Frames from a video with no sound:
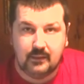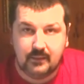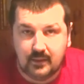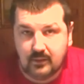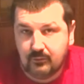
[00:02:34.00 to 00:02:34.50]
and
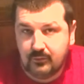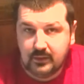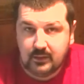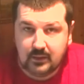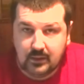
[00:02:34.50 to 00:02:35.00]
the other
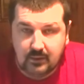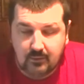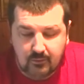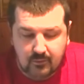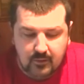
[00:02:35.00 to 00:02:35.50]
thing
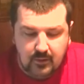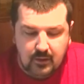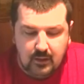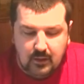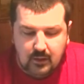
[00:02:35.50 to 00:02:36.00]
is,
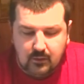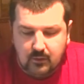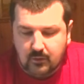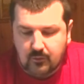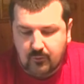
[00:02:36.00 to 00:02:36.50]

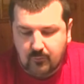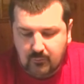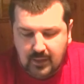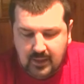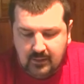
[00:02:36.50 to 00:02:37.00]
because
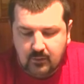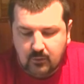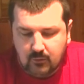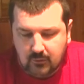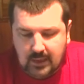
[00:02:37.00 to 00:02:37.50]
I
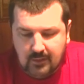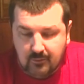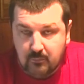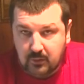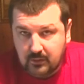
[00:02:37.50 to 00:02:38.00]
know as
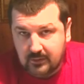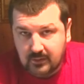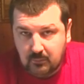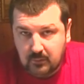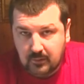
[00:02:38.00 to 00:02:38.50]
a
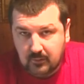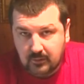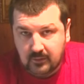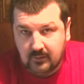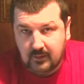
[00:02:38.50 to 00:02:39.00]
political
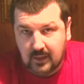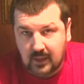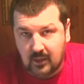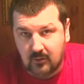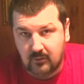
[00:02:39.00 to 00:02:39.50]
blogger
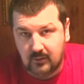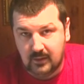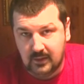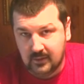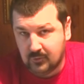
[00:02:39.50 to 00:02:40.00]
how
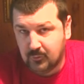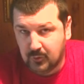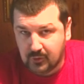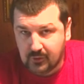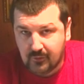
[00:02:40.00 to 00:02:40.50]
it
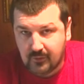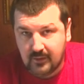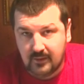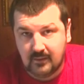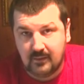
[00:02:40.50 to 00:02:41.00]
works
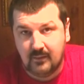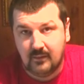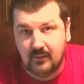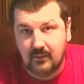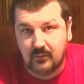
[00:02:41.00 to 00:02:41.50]

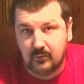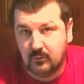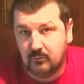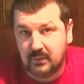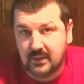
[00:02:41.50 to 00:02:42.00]

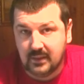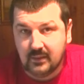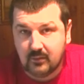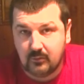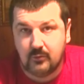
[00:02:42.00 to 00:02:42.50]
to make
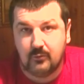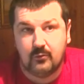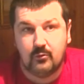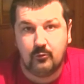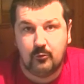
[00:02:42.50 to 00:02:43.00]
interviews,
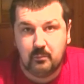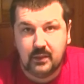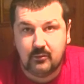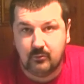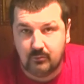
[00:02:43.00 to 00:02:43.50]
to
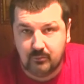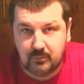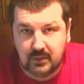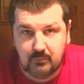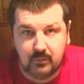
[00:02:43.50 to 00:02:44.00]
speak with
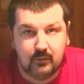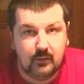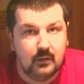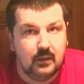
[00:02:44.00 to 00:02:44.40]
people,